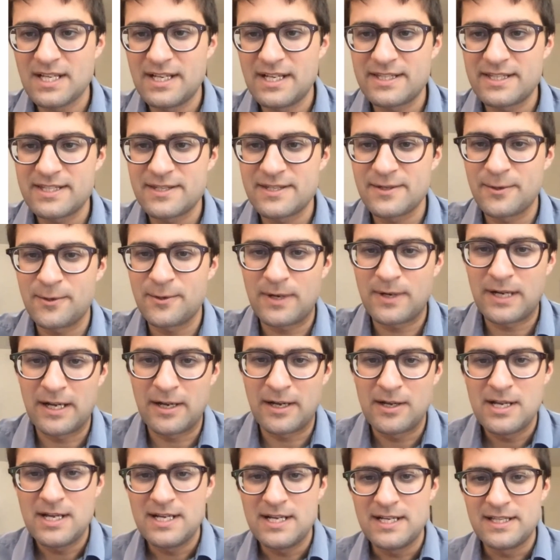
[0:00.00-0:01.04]
And
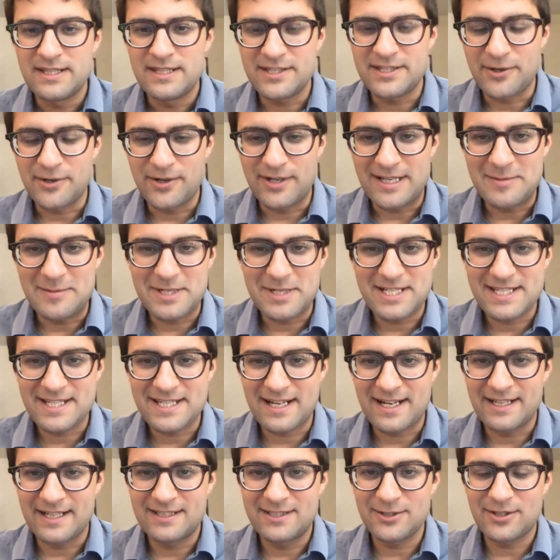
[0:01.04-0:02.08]
so these are images
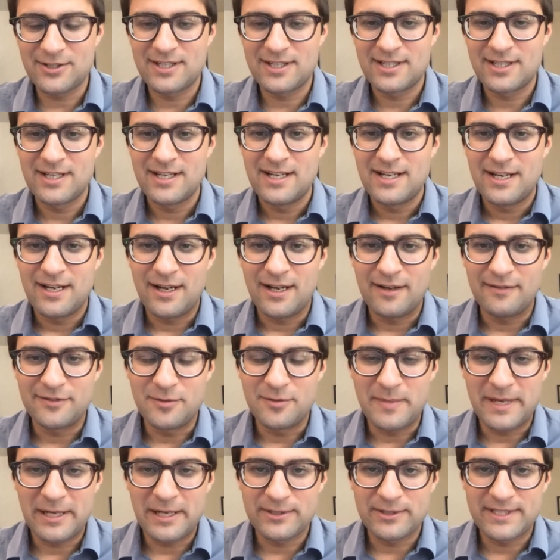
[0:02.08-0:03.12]
that I took
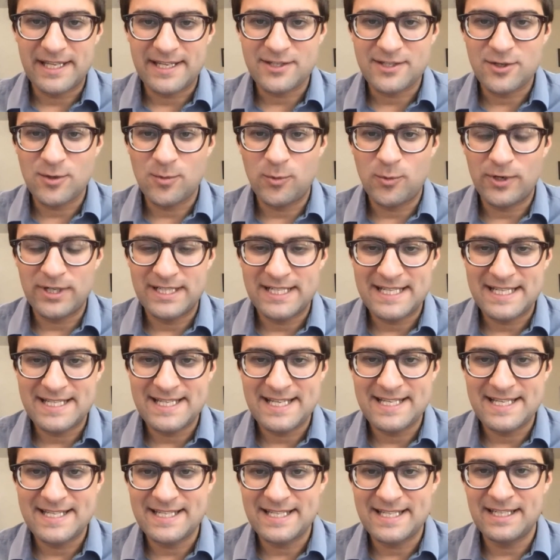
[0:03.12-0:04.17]
of the Mail telescope where
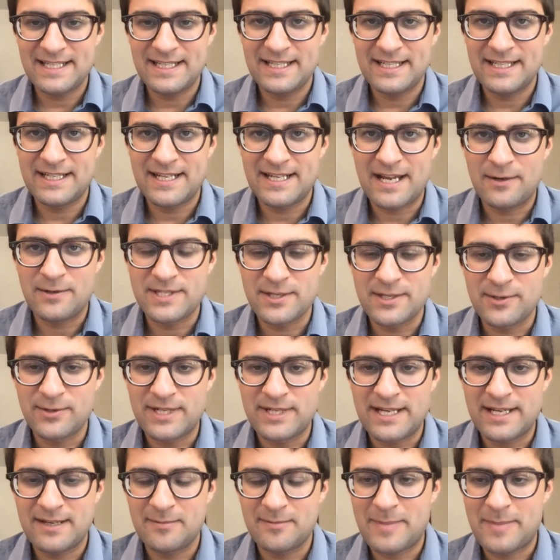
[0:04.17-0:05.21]
Daisy is sitting in
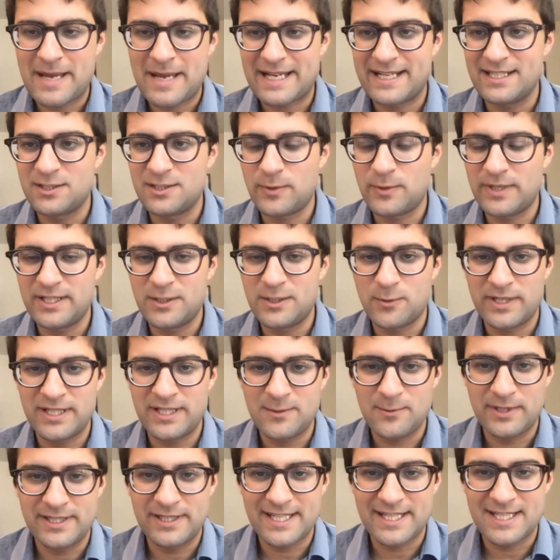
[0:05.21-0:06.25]
Arizona back in
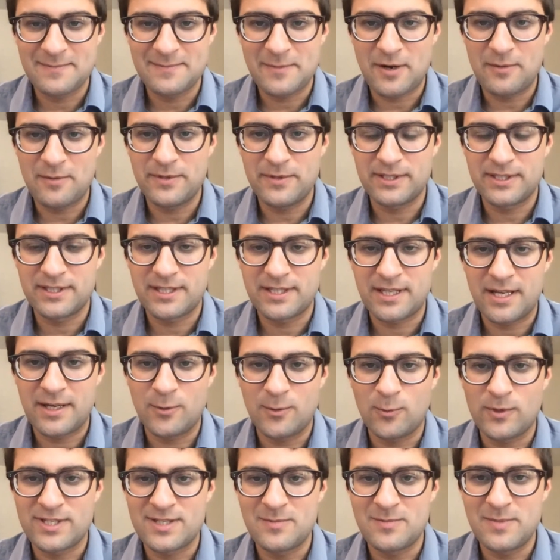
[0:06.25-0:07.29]
2020 when the experiment
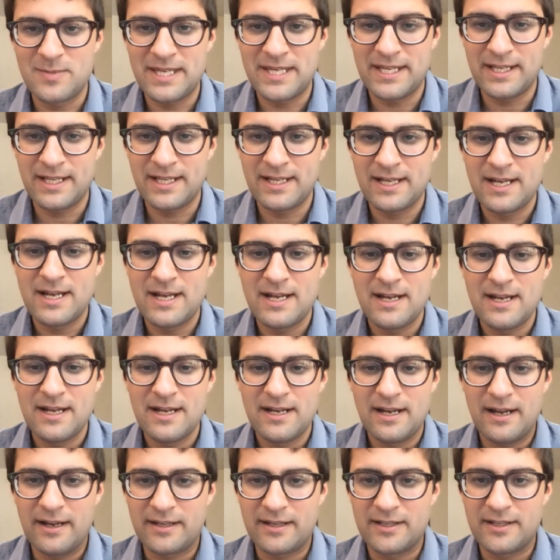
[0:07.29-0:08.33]
was being
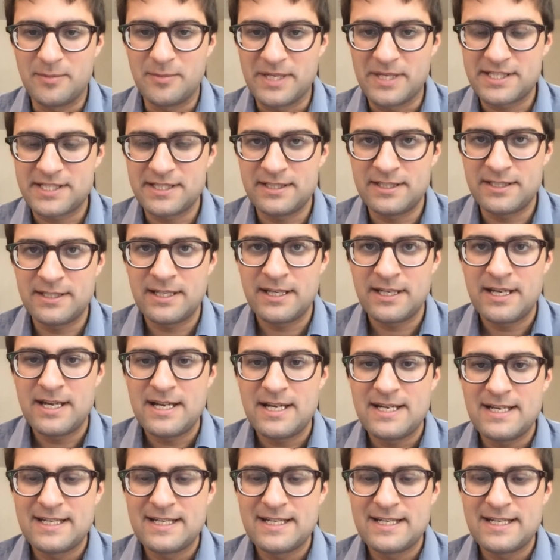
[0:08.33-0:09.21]
commissioned.